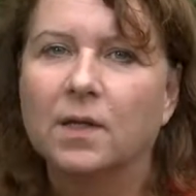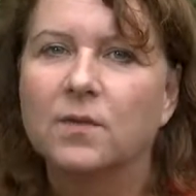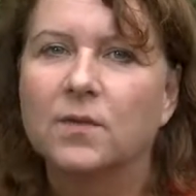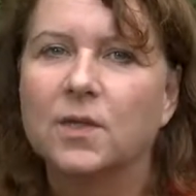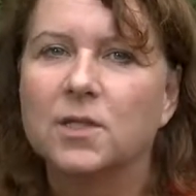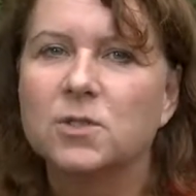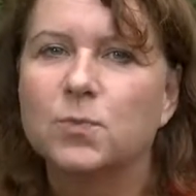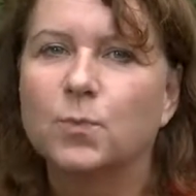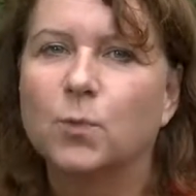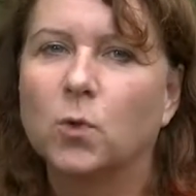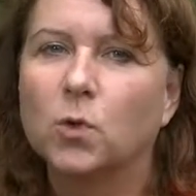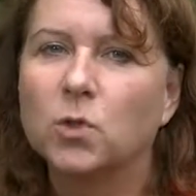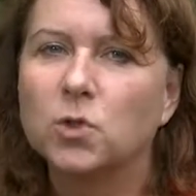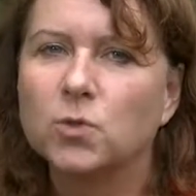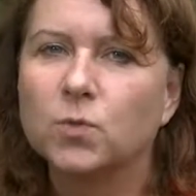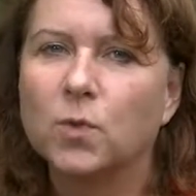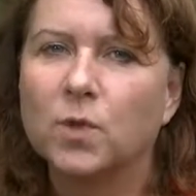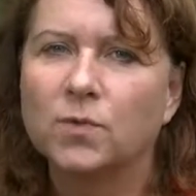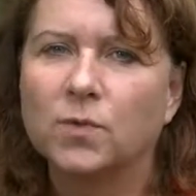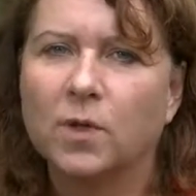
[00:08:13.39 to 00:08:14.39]
the
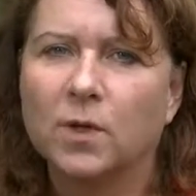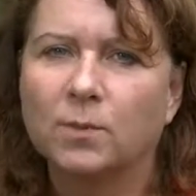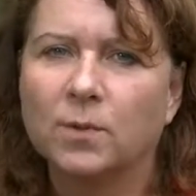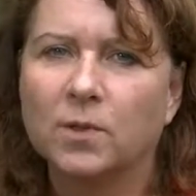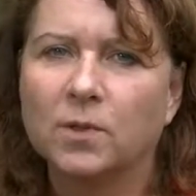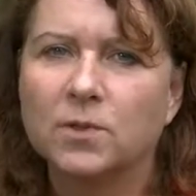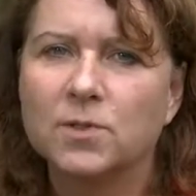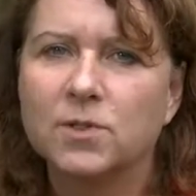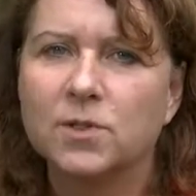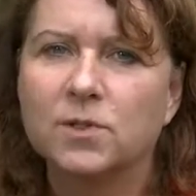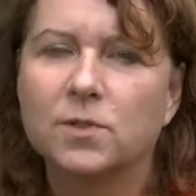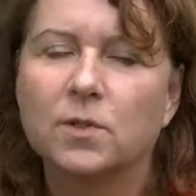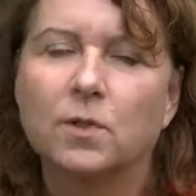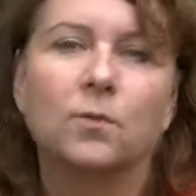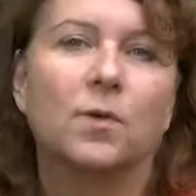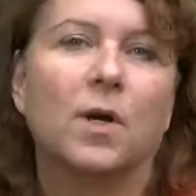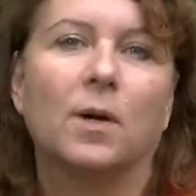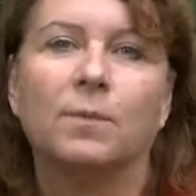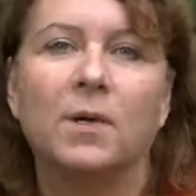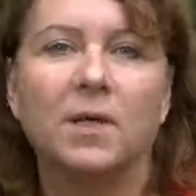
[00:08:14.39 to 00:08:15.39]
spores were
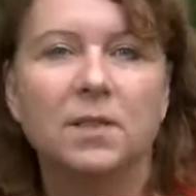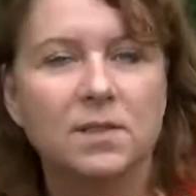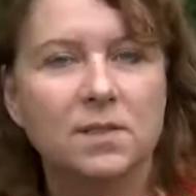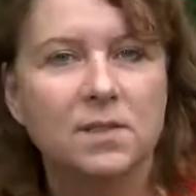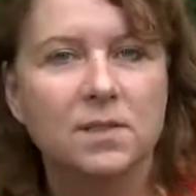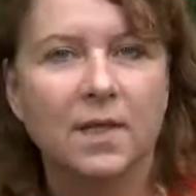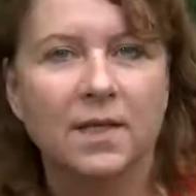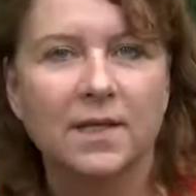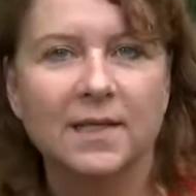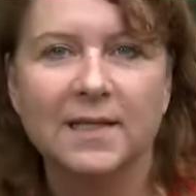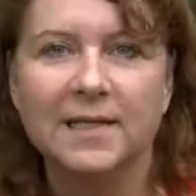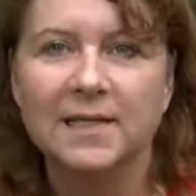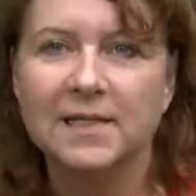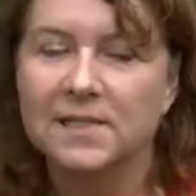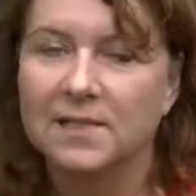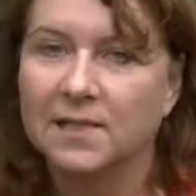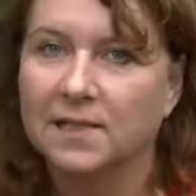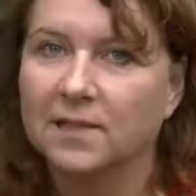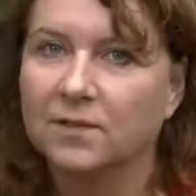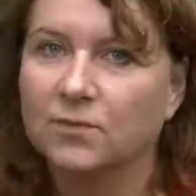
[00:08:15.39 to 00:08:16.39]
robust and
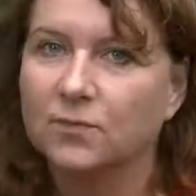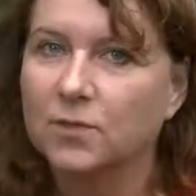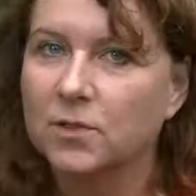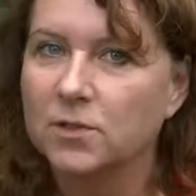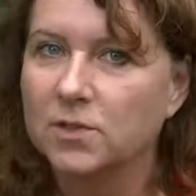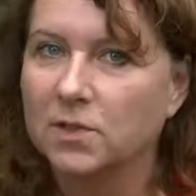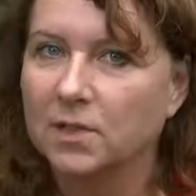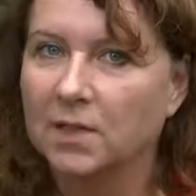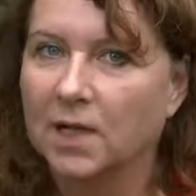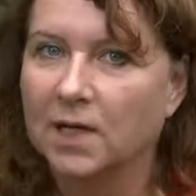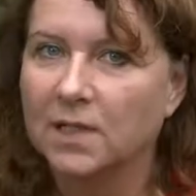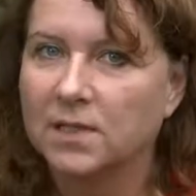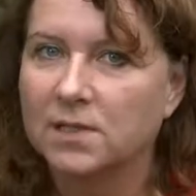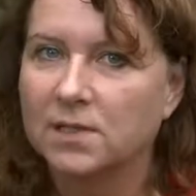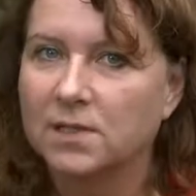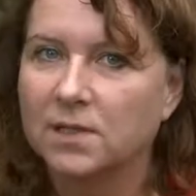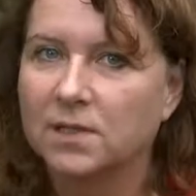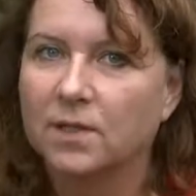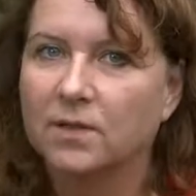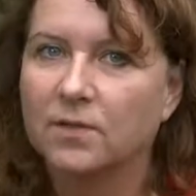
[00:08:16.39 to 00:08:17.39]
easily fossilized.